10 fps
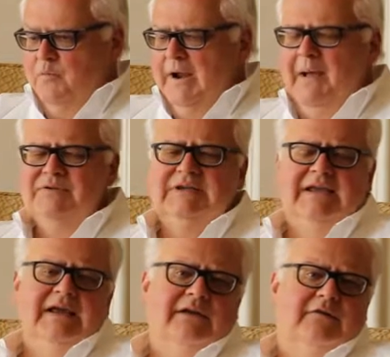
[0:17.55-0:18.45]
when I was
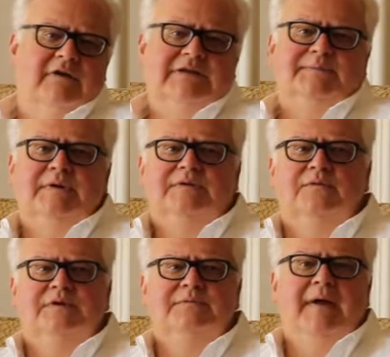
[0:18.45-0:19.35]
a kid, Christmas
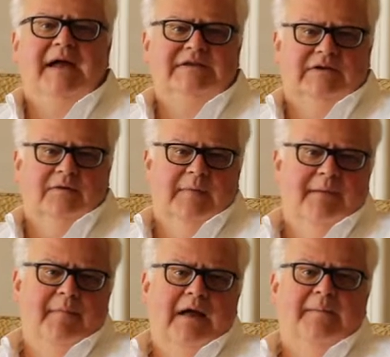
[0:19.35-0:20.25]
was magical.
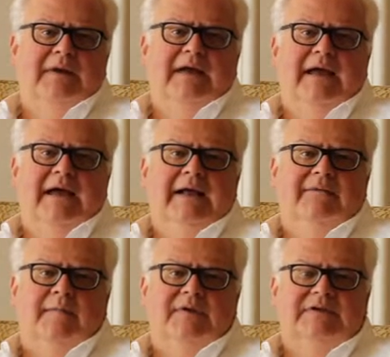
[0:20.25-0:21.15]
My mom and dad
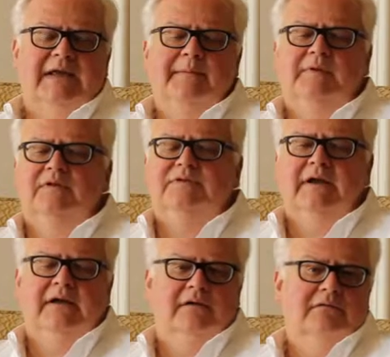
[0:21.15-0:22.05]
are from the same little
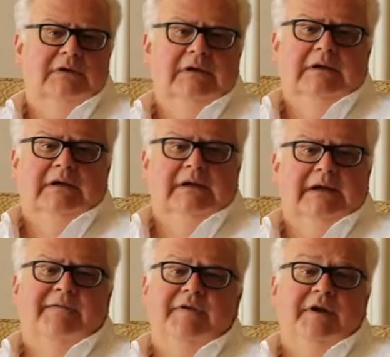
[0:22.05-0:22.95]
town.
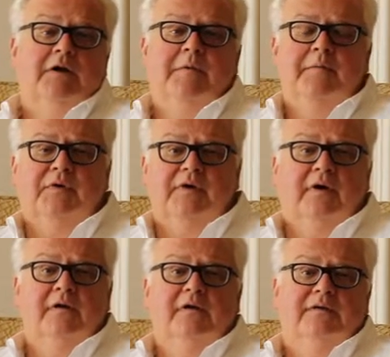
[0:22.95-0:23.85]
And every year we
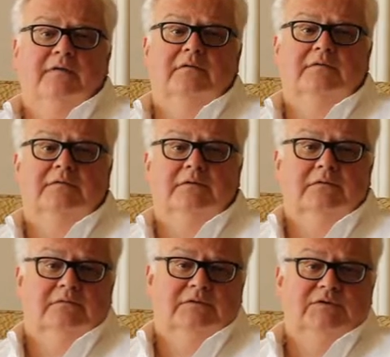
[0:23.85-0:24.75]
return
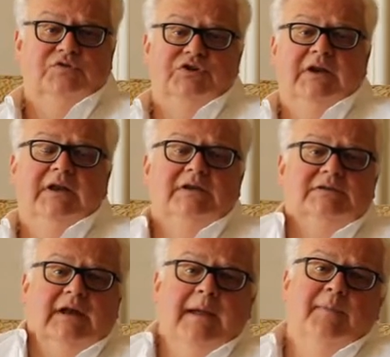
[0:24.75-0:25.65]
to Jennings
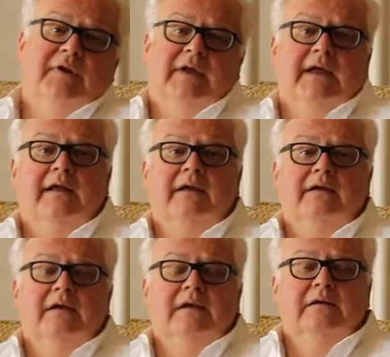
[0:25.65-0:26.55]
in Hamilton County,
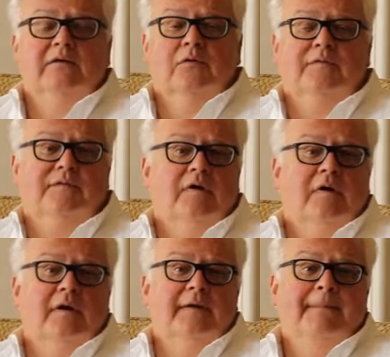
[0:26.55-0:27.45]
North
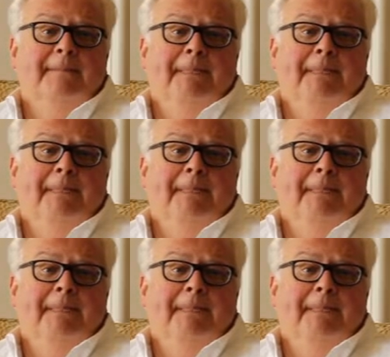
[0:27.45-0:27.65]
Florida.